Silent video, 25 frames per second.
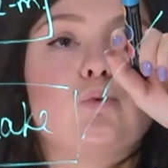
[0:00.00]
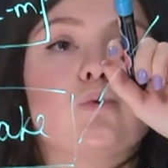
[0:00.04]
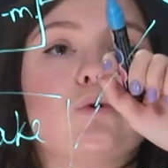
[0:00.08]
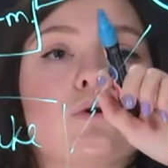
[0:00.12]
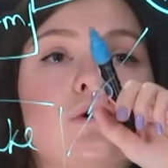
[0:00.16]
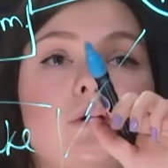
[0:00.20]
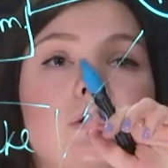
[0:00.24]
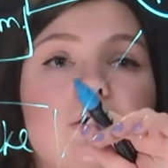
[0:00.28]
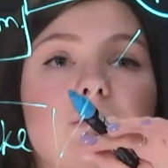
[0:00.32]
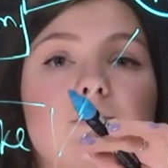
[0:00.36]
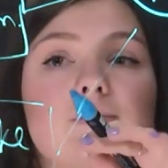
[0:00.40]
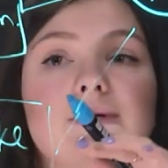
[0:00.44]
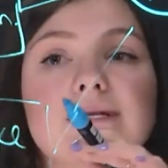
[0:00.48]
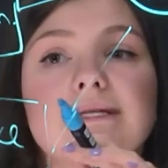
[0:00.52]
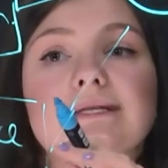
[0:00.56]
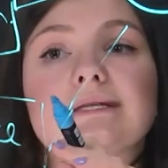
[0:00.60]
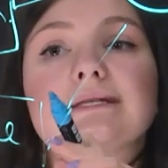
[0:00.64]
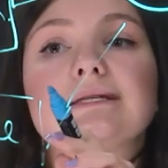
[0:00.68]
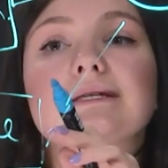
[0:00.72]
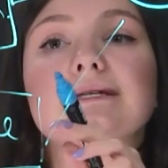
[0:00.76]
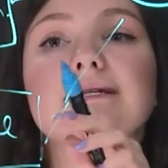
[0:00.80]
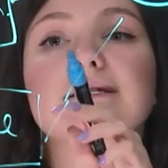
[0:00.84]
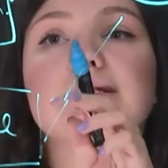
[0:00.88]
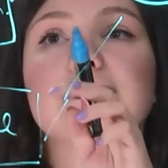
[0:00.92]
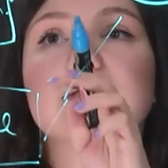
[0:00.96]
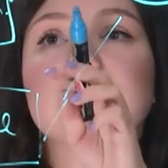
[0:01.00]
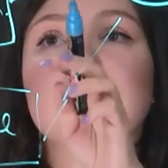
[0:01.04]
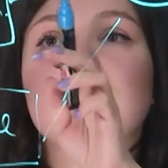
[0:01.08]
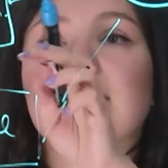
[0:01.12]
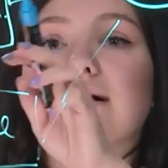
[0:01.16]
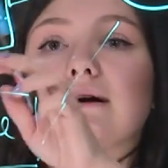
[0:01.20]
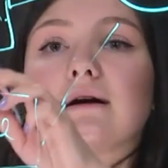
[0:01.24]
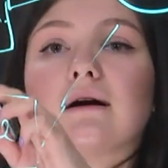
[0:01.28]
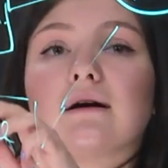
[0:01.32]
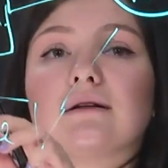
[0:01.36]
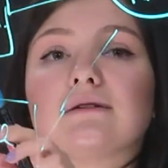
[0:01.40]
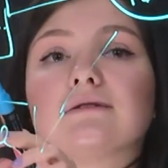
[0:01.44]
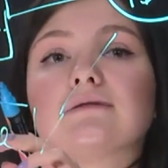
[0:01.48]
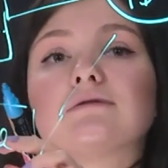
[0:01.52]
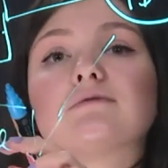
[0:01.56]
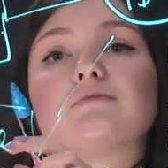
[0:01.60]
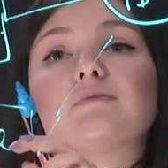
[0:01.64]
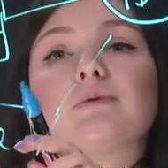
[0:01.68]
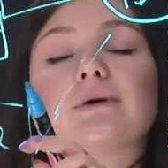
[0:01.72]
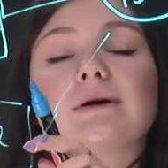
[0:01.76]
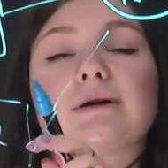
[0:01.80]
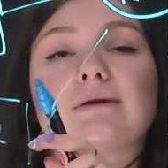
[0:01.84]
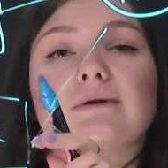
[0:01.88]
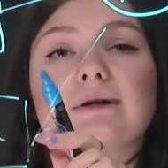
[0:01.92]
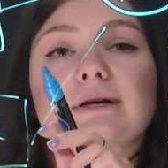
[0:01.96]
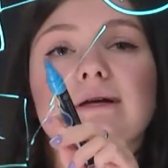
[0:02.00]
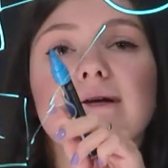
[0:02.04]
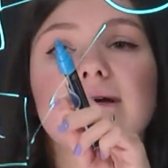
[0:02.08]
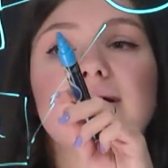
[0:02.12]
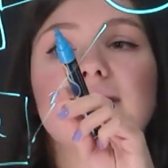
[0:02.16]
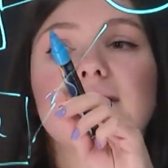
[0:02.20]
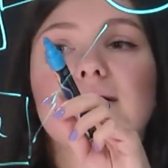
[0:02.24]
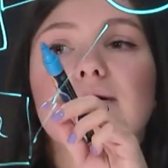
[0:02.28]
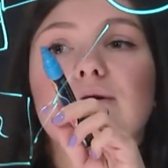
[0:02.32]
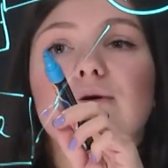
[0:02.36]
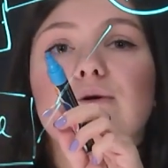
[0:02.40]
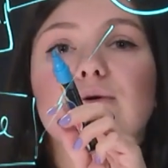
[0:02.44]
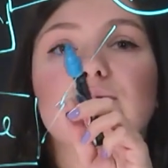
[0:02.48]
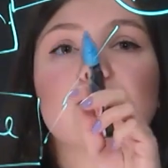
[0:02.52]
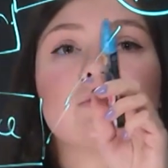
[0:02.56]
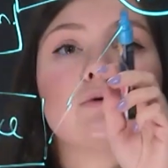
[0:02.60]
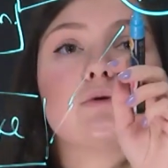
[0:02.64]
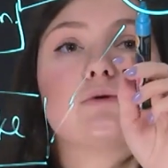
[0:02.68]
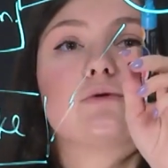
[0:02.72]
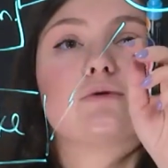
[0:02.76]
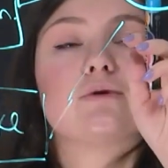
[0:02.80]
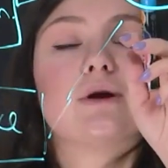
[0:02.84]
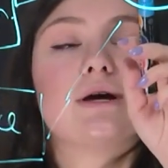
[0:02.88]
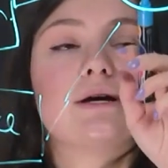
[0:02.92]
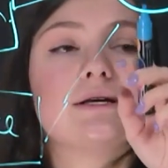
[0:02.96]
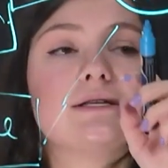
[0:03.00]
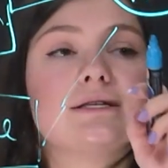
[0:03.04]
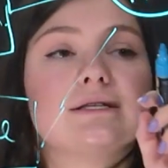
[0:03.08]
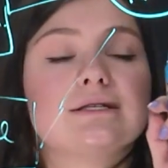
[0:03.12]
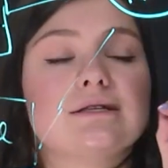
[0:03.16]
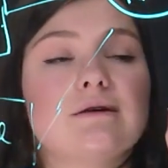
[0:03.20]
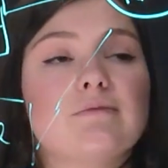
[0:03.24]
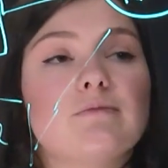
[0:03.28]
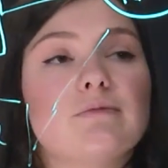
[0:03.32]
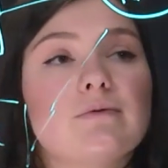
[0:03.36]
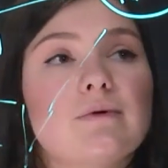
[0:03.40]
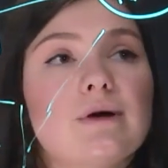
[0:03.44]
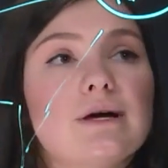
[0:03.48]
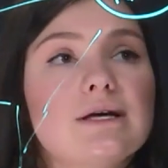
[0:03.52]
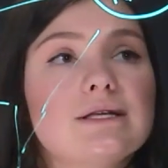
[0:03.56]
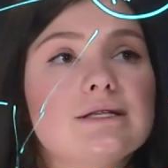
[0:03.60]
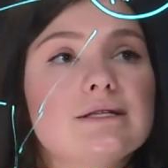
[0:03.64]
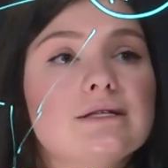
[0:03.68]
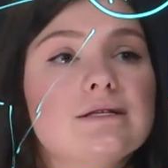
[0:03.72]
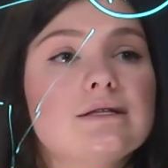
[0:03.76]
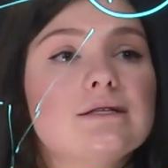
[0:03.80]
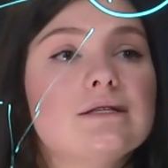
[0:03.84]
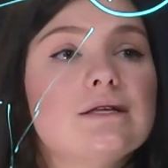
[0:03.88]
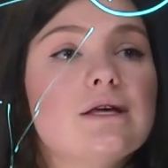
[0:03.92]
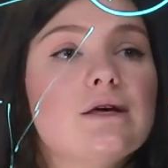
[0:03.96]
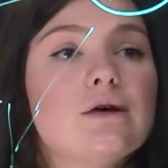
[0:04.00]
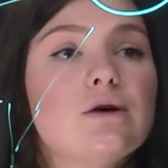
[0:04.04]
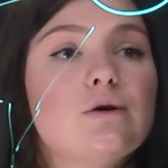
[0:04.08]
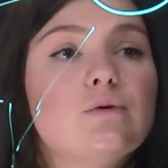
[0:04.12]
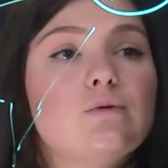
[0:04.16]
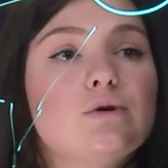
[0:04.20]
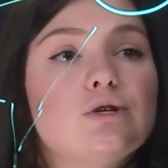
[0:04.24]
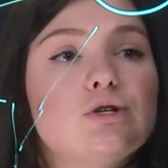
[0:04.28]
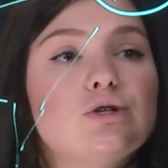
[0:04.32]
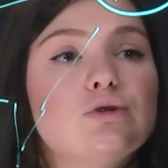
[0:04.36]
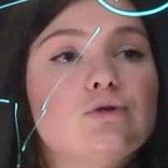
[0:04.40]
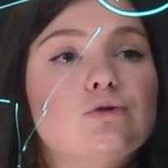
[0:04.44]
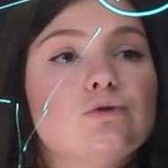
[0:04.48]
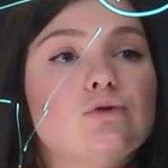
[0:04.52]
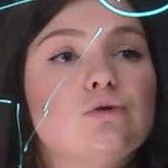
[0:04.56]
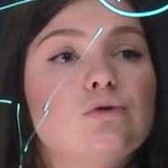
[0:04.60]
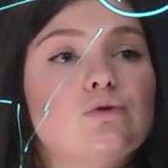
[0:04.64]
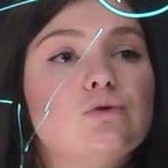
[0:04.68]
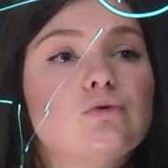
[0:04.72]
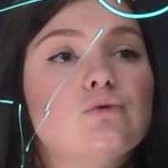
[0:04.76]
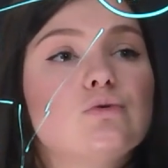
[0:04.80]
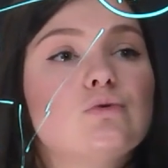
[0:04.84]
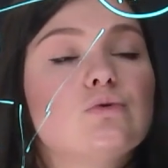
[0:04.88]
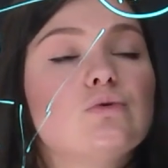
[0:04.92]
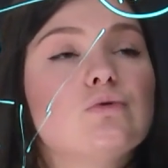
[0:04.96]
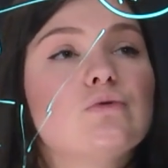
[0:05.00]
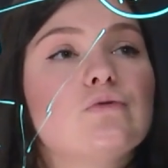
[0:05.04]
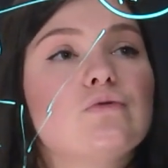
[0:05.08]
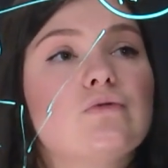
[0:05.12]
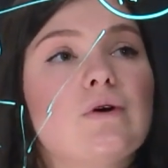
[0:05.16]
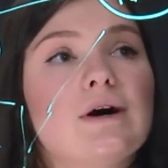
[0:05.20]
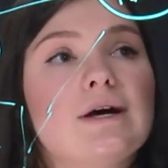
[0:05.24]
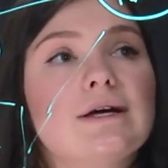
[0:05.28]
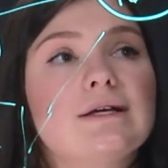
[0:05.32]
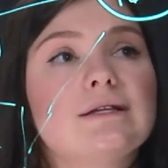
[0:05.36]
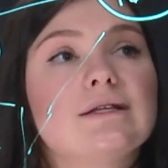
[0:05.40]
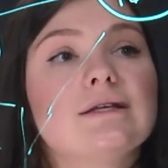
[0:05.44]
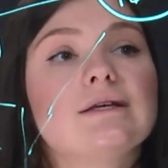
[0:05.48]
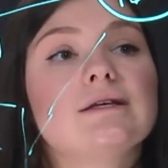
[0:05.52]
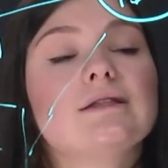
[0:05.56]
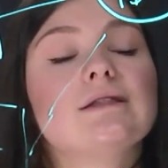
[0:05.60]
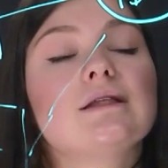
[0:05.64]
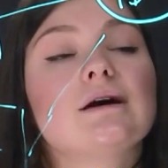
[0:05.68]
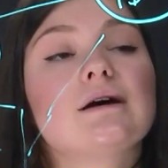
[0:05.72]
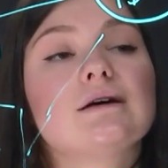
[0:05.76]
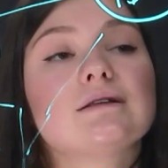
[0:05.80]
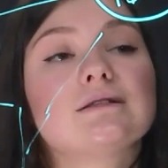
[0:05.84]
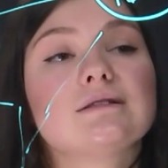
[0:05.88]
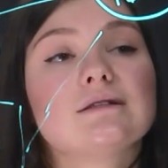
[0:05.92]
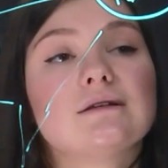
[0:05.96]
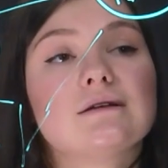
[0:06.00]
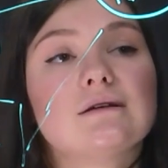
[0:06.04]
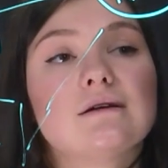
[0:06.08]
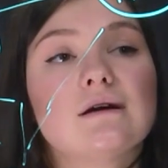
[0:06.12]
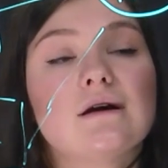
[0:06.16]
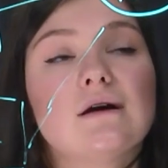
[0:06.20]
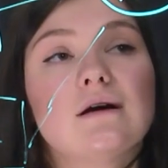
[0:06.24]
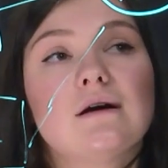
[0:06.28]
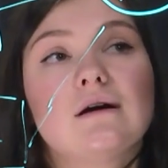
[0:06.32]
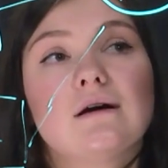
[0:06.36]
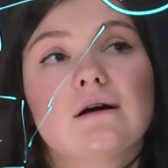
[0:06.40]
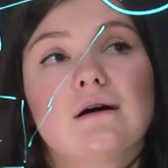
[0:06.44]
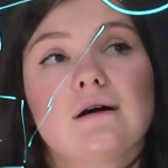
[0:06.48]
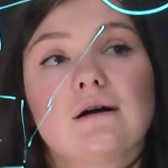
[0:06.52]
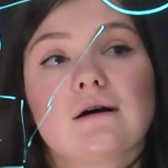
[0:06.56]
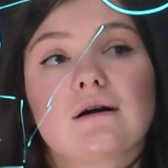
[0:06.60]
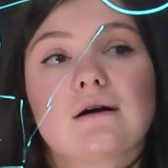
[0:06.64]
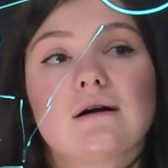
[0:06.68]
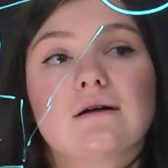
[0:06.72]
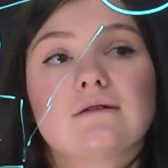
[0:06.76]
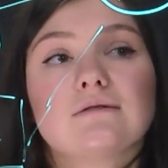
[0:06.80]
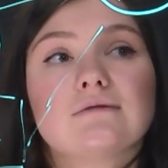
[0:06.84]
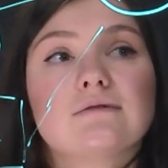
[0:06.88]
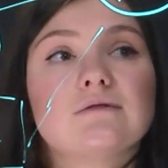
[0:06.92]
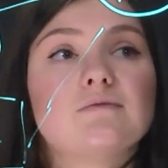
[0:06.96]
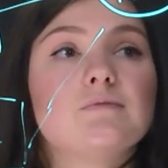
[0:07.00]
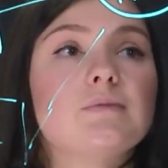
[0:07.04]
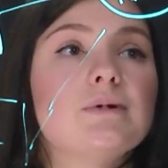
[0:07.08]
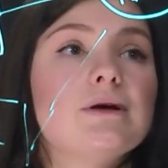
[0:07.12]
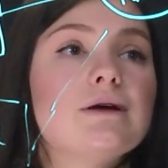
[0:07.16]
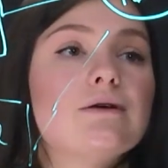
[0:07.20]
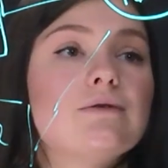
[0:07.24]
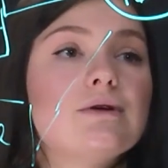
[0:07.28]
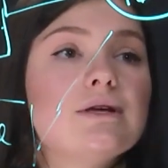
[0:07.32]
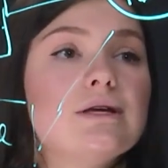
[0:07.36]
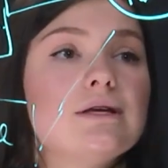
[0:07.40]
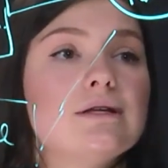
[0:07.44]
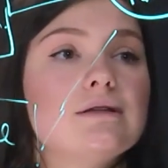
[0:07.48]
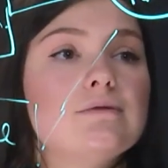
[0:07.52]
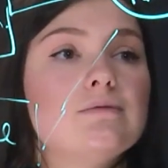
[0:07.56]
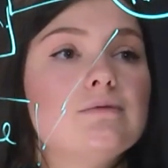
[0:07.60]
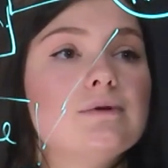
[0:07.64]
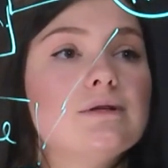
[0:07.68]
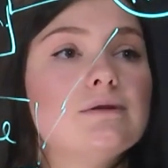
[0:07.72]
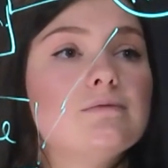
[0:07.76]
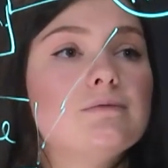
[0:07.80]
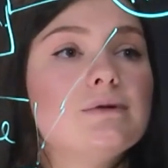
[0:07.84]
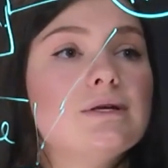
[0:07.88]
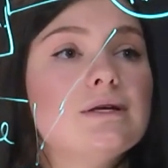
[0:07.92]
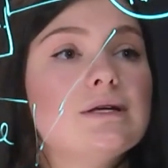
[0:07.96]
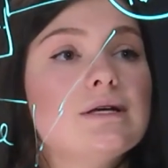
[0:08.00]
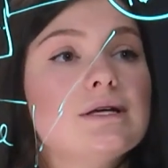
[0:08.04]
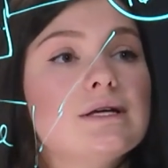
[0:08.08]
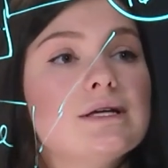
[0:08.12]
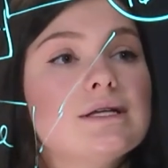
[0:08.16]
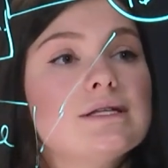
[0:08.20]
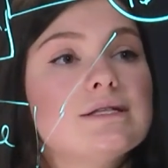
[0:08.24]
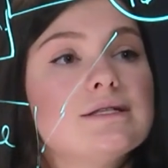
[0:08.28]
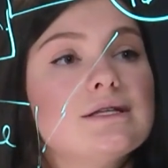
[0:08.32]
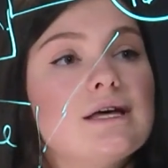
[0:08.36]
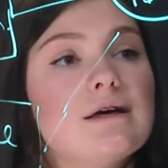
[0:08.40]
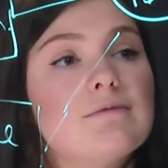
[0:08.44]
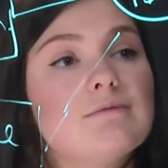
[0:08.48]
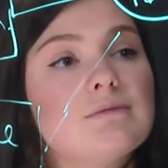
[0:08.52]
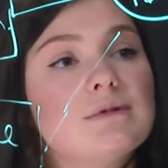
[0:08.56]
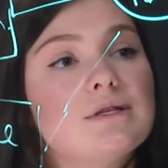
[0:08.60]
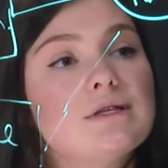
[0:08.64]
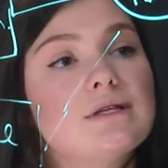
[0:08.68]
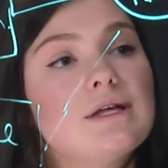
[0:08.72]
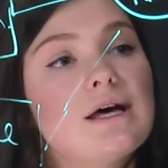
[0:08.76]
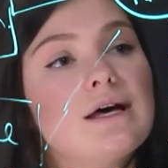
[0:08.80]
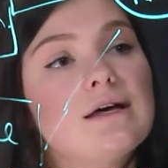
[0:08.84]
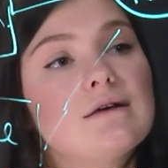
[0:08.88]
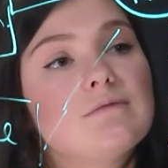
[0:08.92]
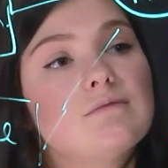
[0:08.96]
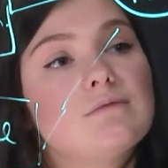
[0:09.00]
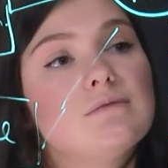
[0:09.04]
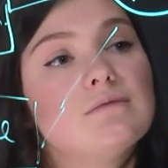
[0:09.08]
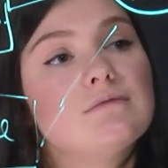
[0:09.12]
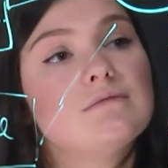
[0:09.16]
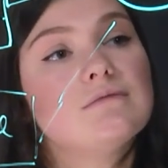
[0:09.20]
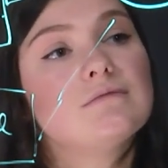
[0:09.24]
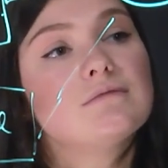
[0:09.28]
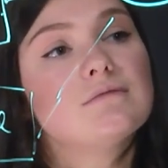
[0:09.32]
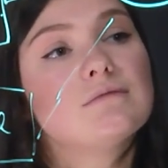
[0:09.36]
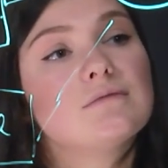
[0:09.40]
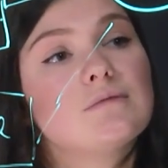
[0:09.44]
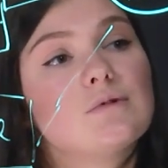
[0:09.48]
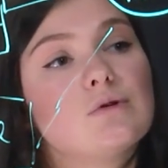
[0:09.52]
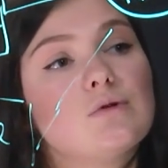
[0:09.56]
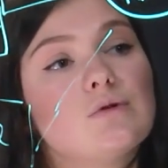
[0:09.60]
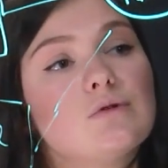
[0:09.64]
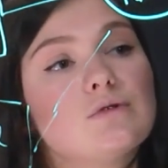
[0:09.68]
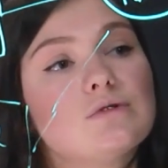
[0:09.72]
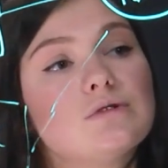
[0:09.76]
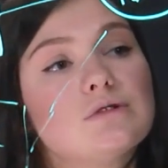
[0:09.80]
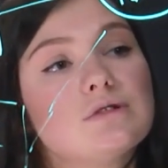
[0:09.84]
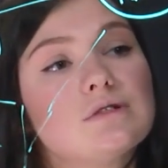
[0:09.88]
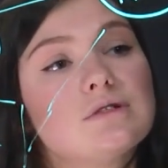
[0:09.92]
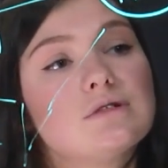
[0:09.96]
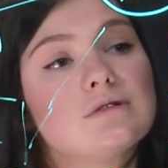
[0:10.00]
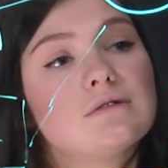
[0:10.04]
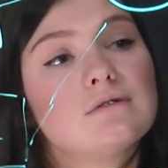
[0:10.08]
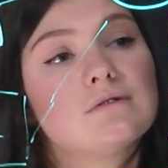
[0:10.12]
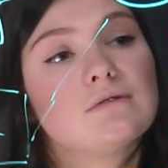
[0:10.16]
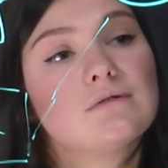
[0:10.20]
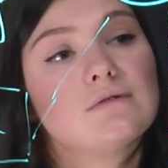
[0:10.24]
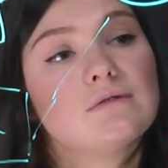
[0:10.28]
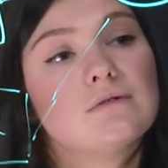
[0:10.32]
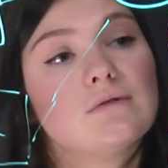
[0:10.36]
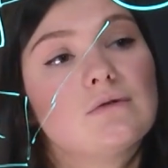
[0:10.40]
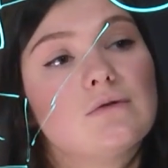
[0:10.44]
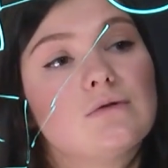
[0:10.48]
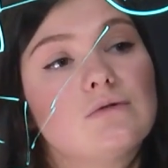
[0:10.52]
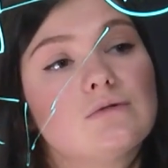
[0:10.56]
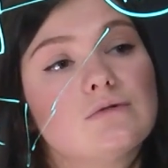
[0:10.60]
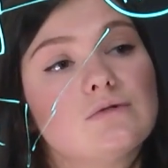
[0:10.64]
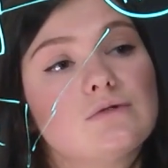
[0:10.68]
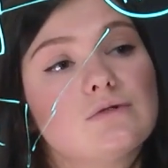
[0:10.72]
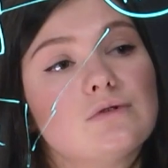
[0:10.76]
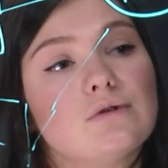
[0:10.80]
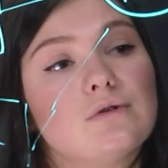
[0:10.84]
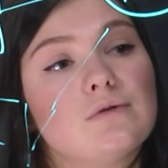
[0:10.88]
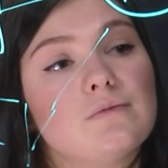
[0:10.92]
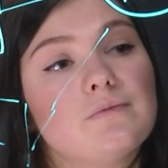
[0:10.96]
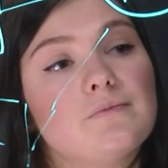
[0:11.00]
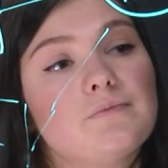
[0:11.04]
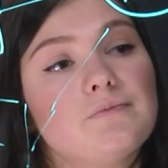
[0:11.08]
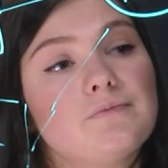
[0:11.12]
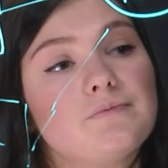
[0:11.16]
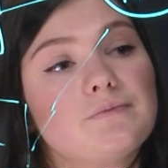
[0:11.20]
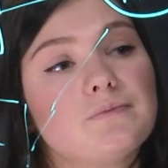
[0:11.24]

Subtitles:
work with this counterparty who rise the prices, we should to find another counterparty. It will be some time costs also.